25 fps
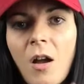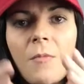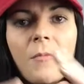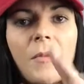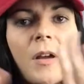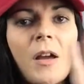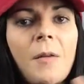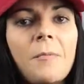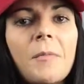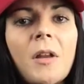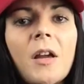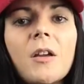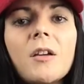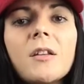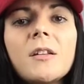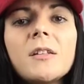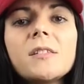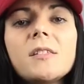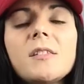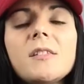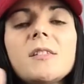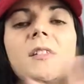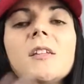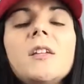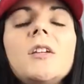I'm not going
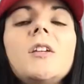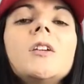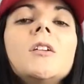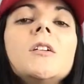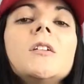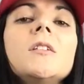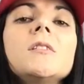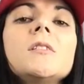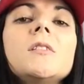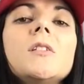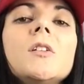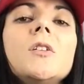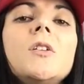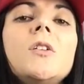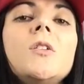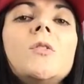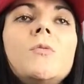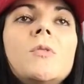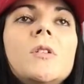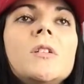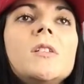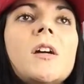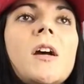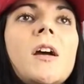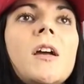to sit here and tell you
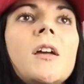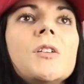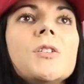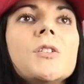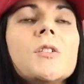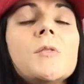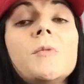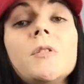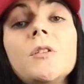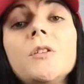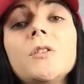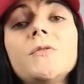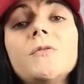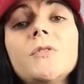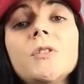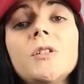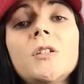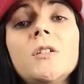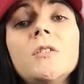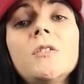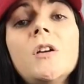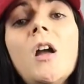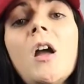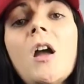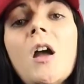what diet should be good for
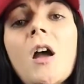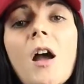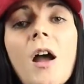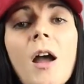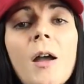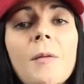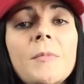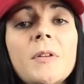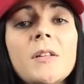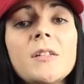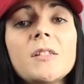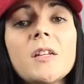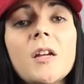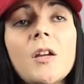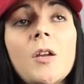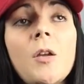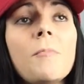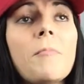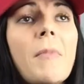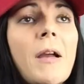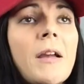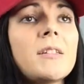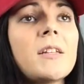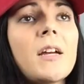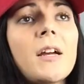you. I'm going to tell you
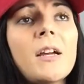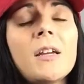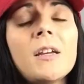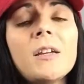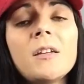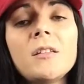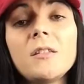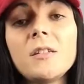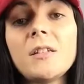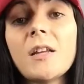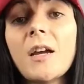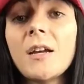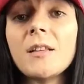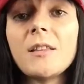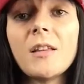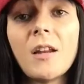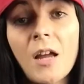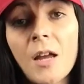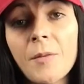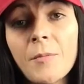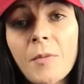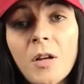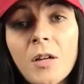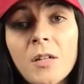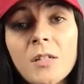my diet, the diet that
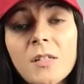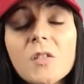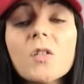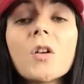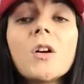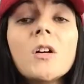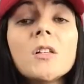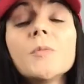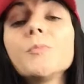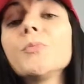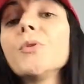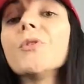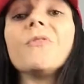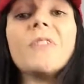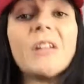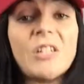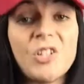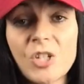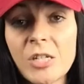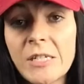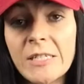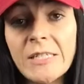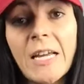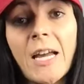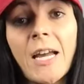I'm on, is called the
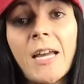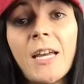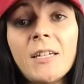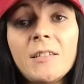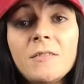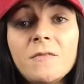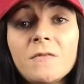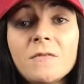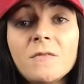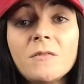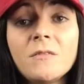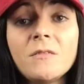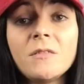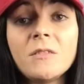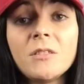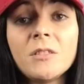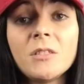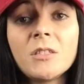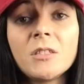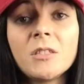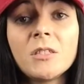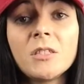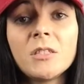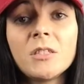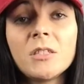prevention diet.
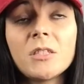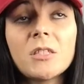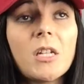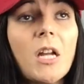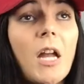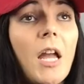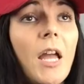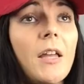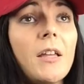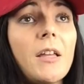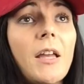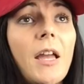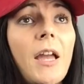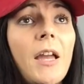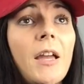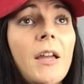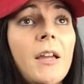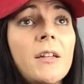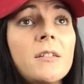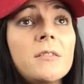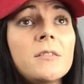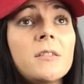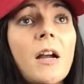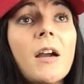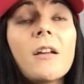
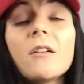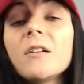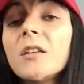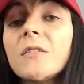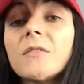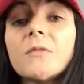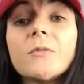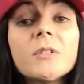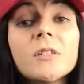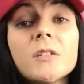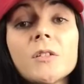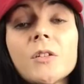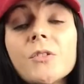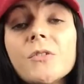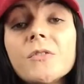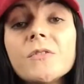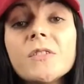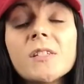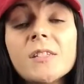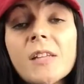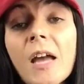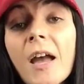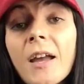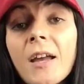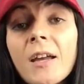And I don't even really know if it's
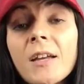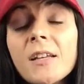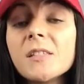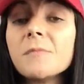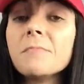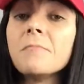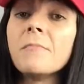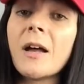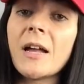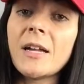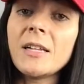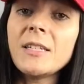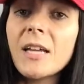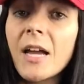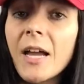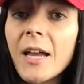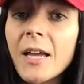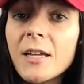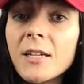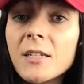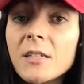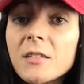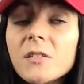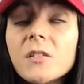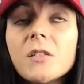a diet. It's my
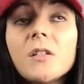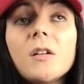diet.